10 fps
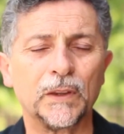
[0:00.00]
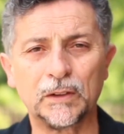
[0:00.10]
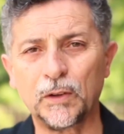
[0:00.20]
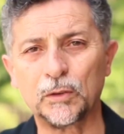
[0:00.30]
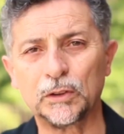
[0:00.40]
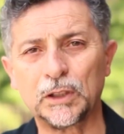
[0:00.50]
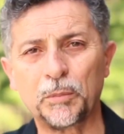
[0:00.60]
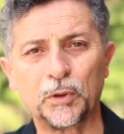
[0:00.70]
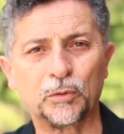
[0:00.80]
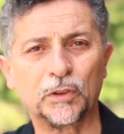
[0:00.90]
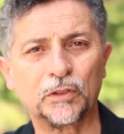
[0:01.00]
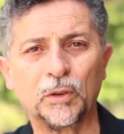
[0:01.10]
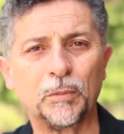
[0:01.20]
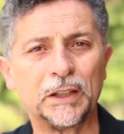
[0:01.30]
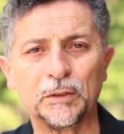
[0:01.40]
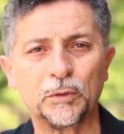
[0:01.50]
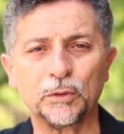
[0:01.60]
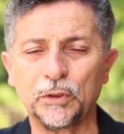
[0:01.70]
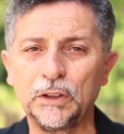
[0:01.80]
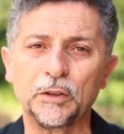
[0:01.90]
You will find people that are
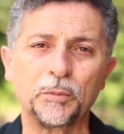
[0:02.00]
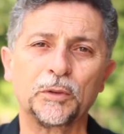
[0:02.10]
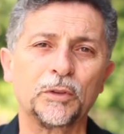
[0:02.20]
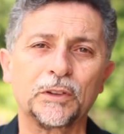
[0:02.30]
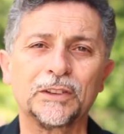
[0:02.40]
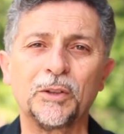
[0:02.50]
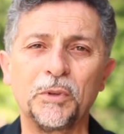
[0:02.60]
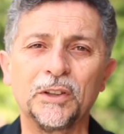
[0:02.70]
more or less evolved.